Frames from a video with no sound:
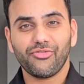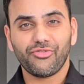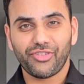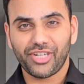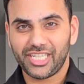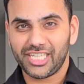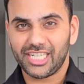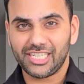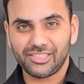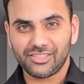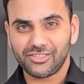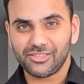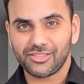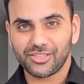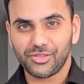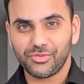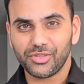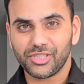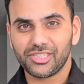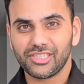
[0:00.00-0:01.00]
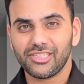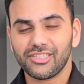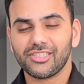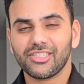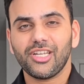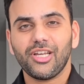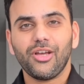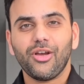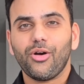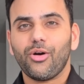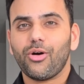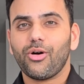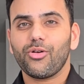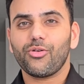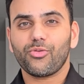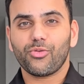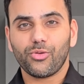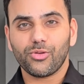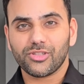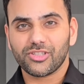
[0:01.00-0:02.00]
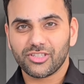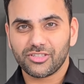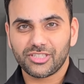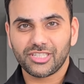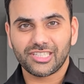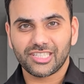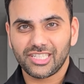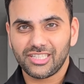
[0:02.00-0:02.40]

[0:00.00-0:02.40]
financial services or roles such as